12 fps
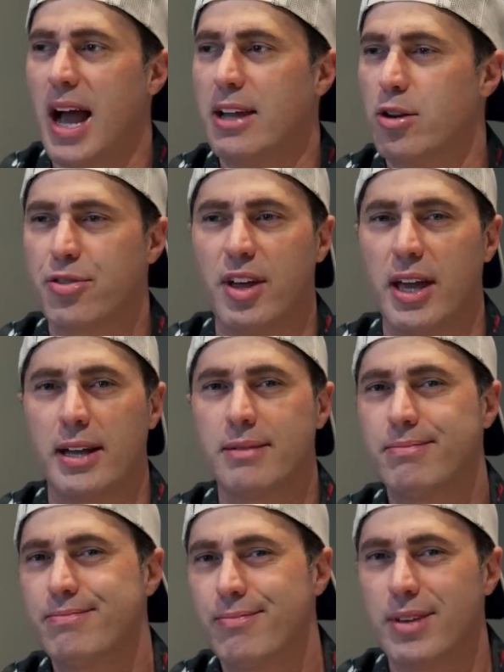your
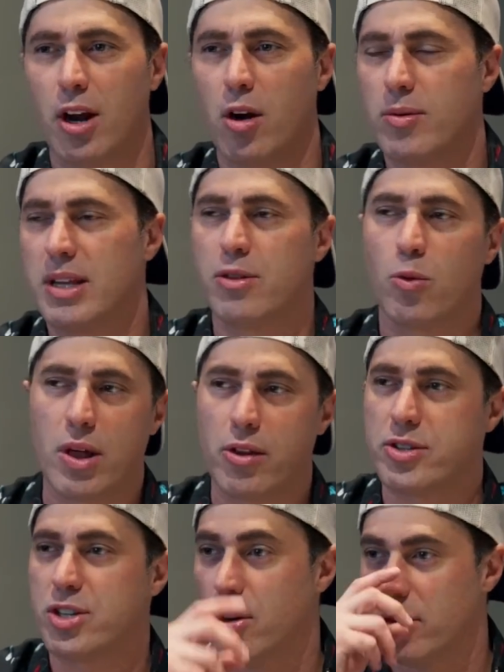thing." Either whether
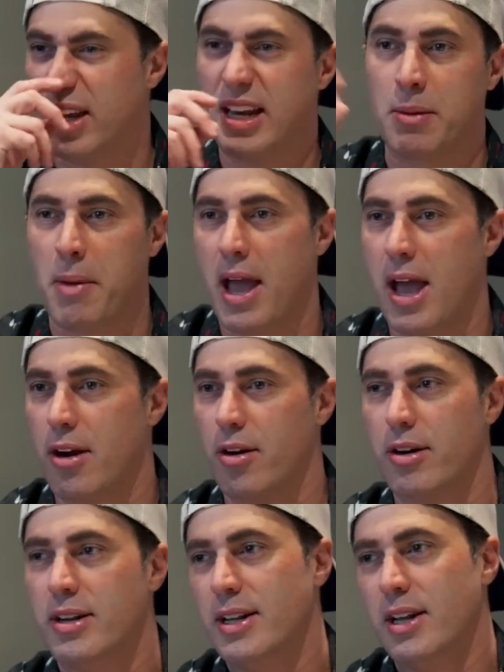it's you're a leading man
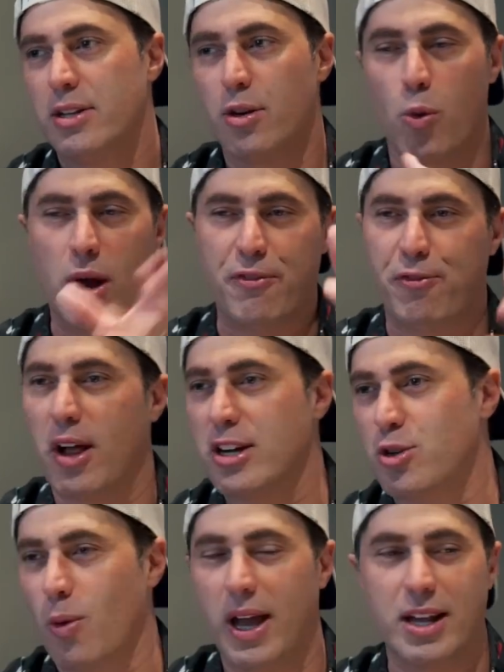or your weight
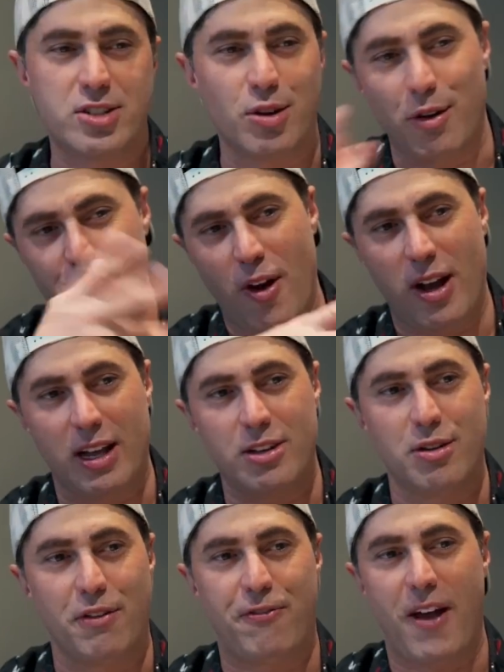fluctuates, you're
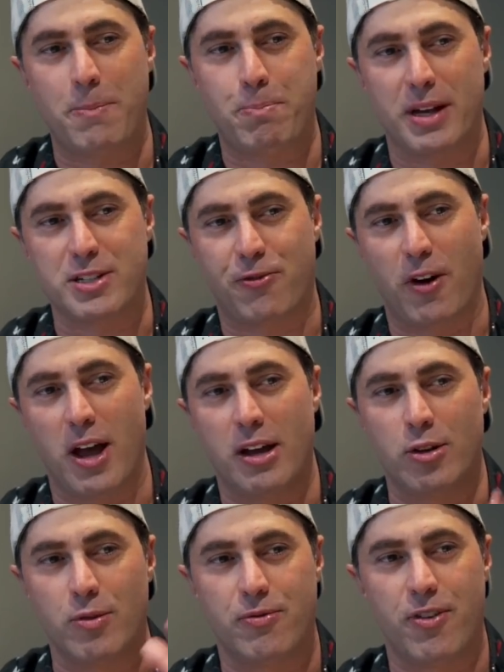the fat best friend
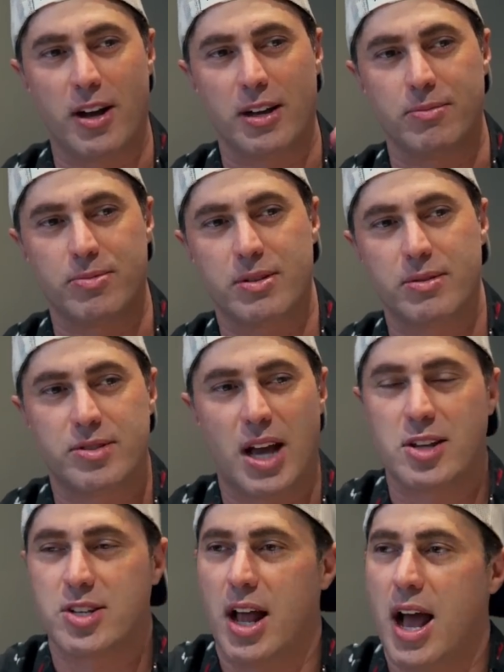who fucking
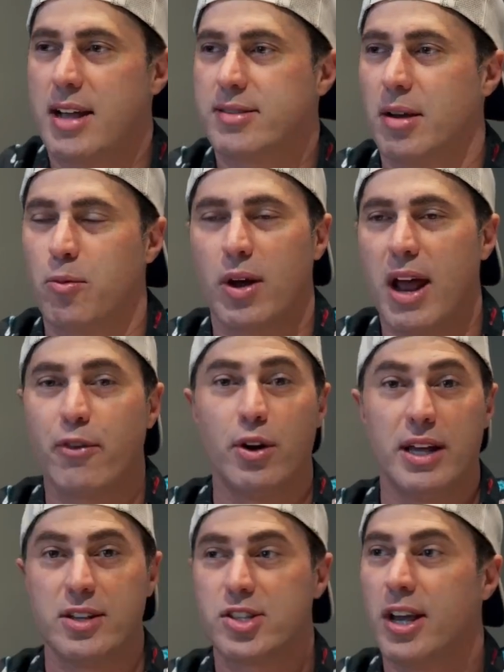dies in a hot tub, whatever
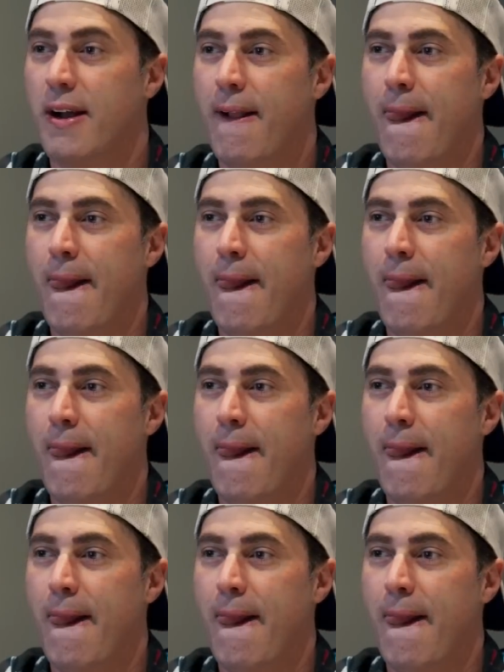it is.